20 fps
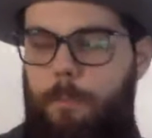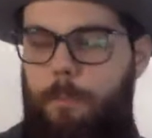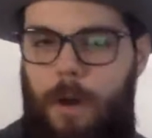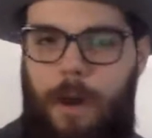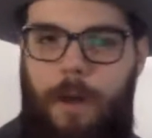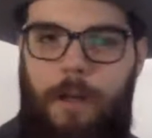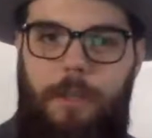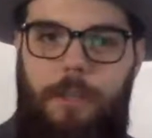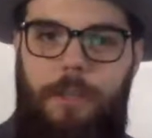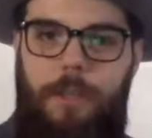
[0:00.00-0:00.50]

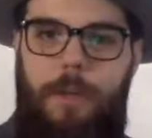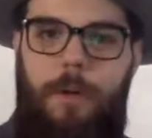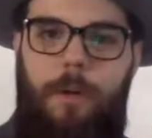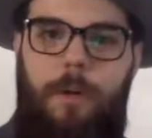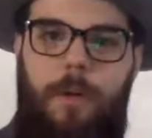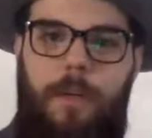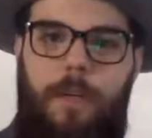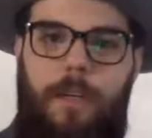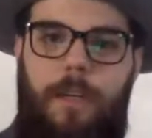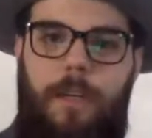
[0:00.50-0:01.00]

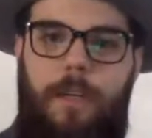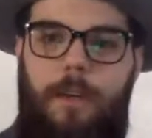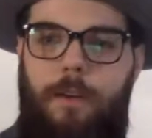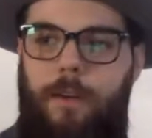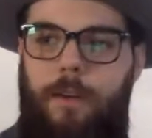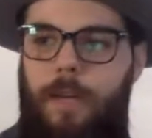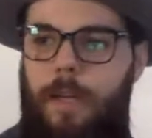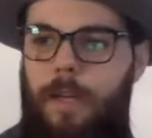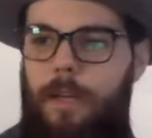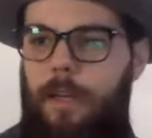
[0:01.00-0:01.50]
Poncho and,
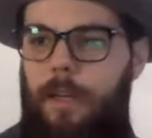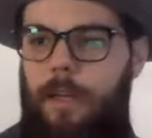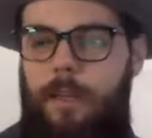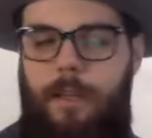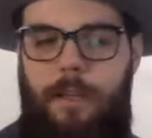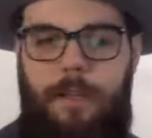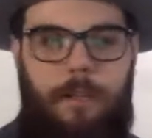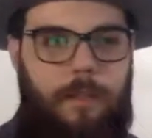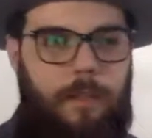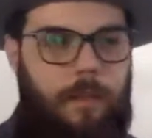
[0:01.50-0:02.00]

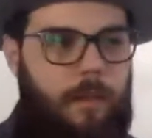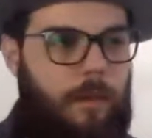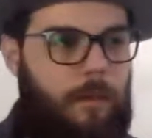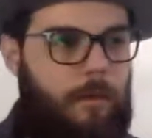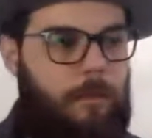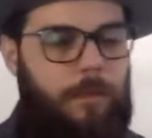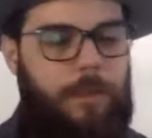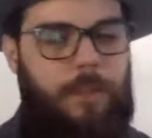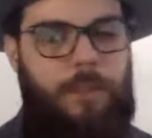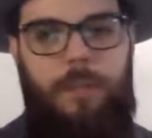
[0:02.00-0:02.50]

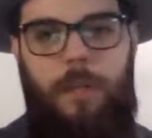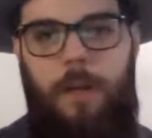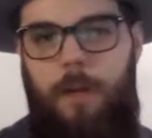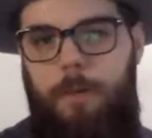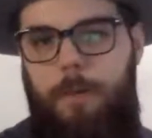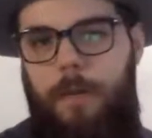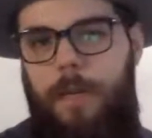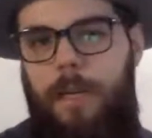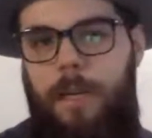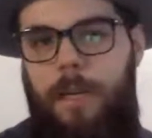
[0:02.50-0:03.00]
Sean
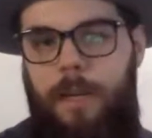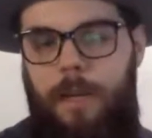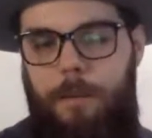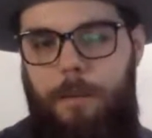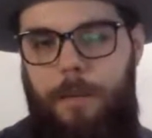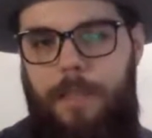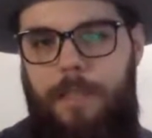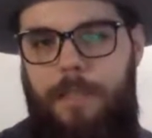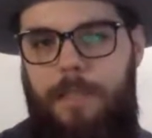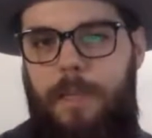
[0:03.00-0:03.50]
McKinney,
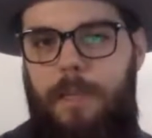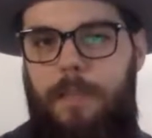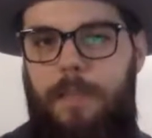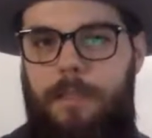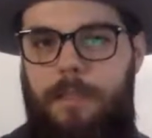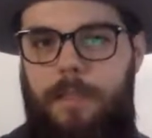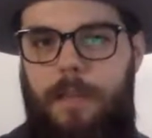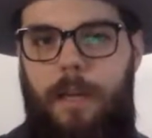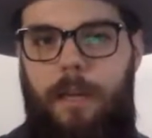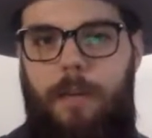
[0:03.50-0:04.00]
my set
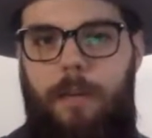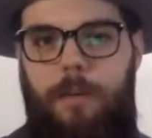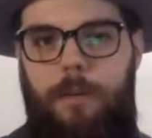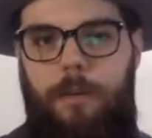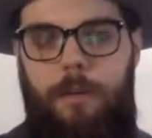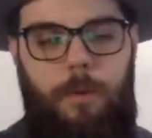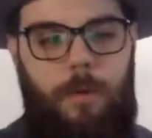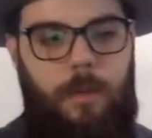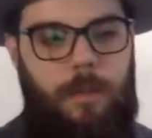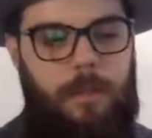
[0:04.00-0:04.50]
designer
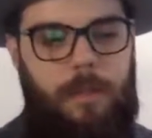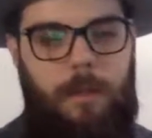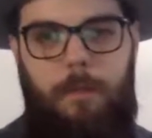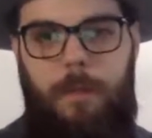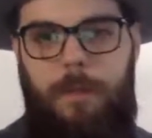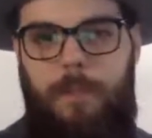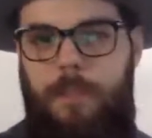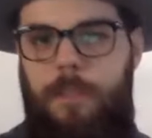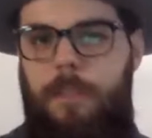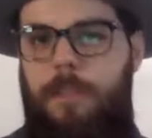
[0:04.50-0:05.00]
who works on a
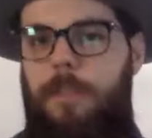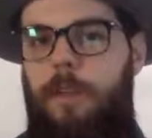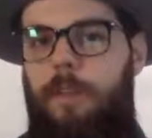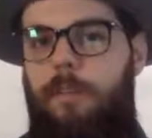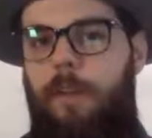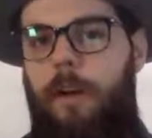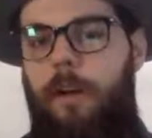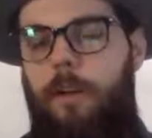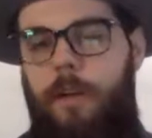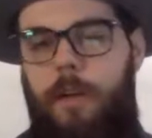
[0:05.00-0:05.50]
bunch of
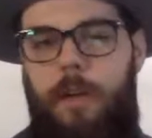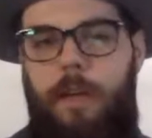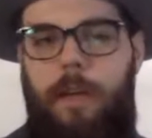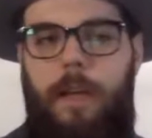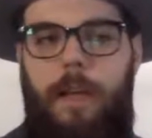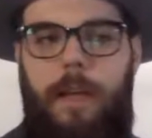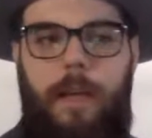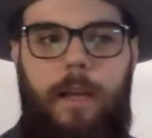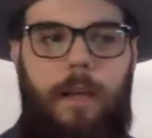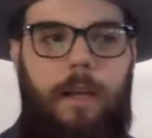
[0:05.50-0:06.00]
stuff out in
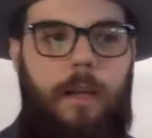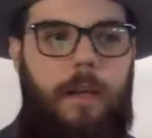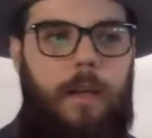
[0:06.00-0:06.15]
LA.